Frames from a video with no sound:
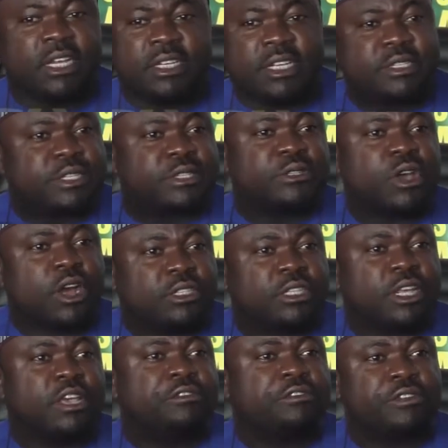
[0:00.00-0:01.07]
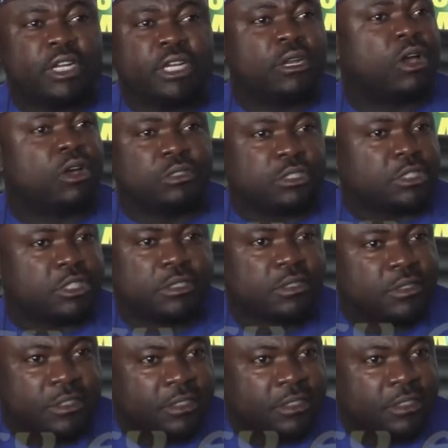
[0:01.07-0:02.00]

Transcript: This is not a free lunch.